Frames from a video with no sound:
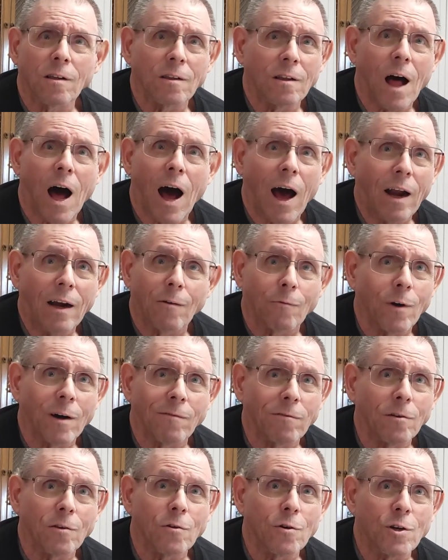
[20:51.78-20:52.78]
There's a lot of
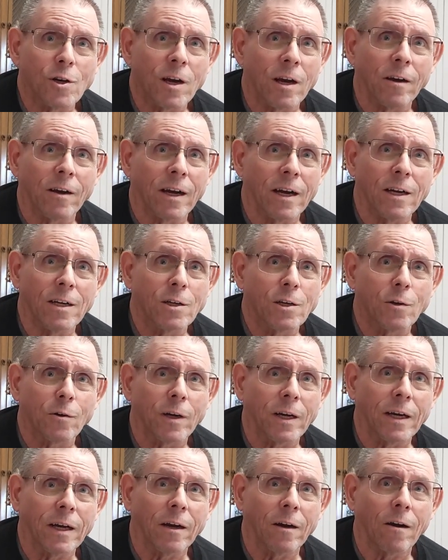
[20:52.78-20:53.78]
revolutionary
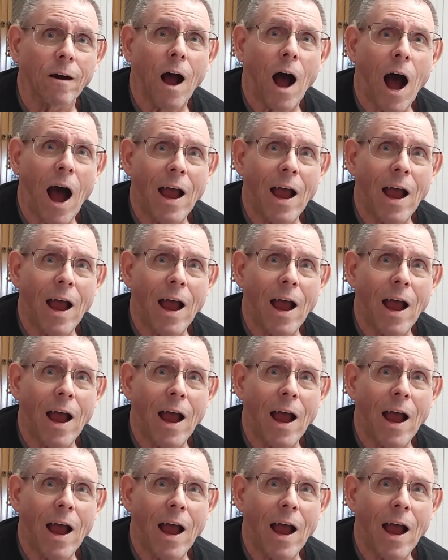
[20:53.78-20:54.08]
history here.